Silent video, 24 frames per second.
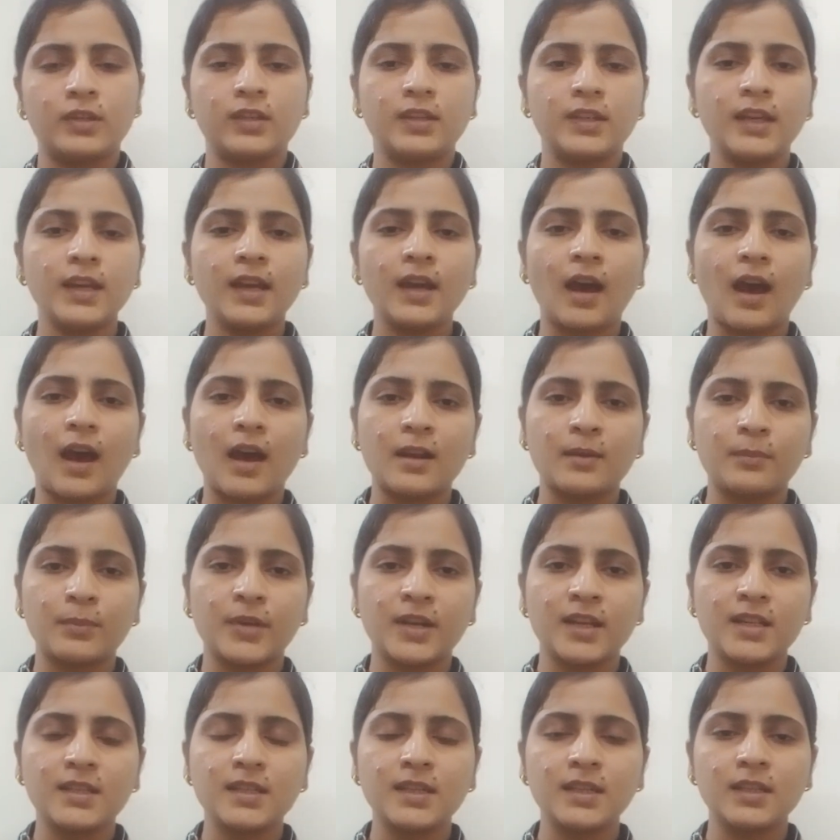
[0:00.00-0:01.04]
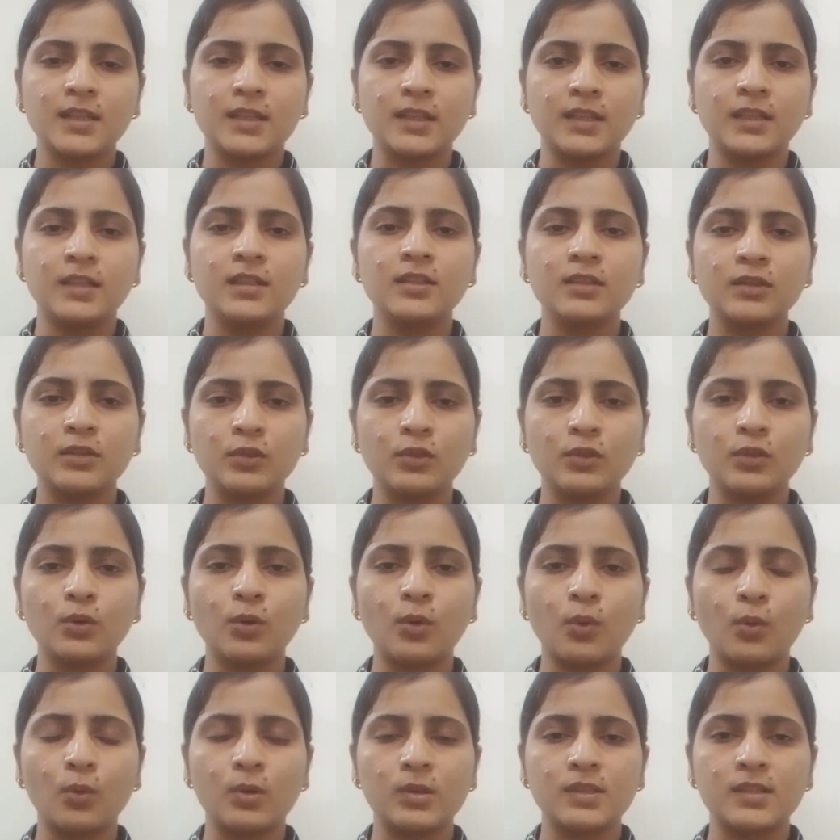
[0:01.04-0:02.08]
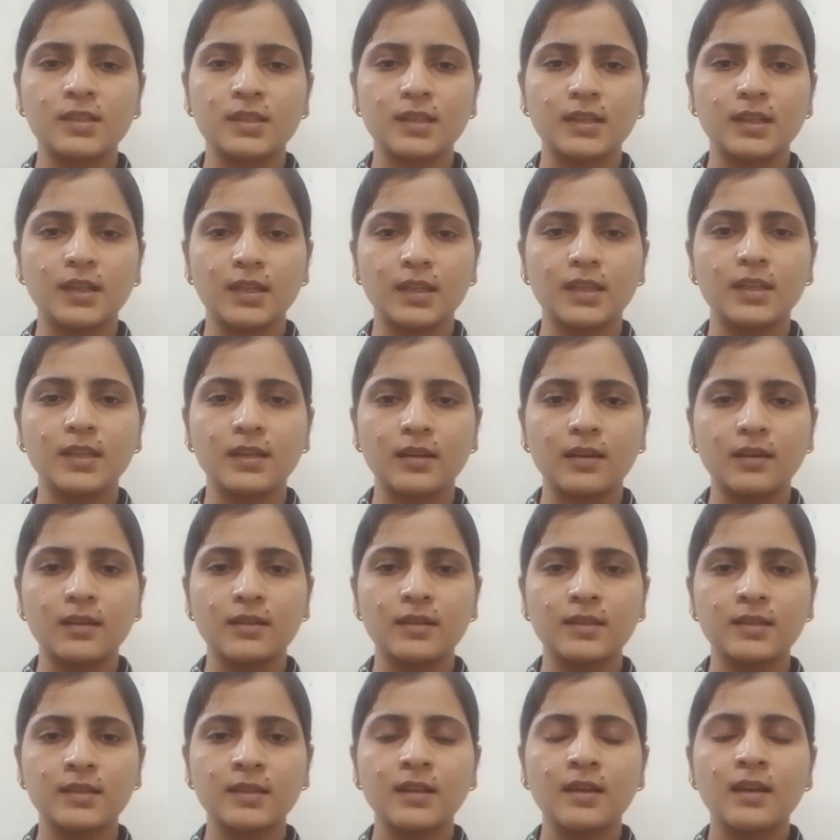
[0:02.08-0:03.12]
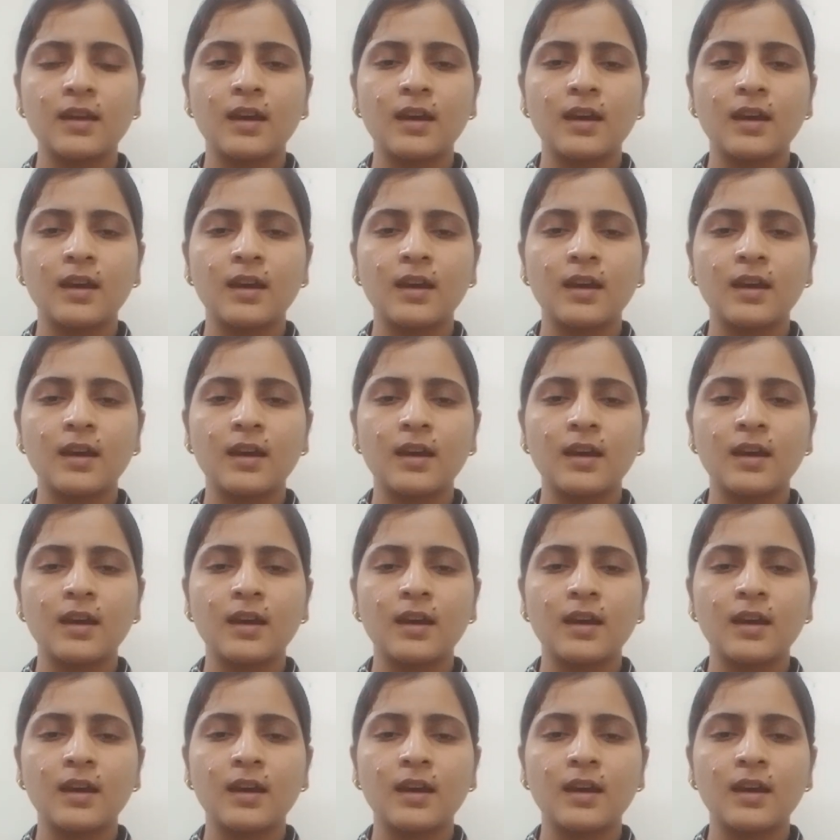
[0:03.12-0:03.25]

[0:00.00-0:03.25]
They are present in nose, ears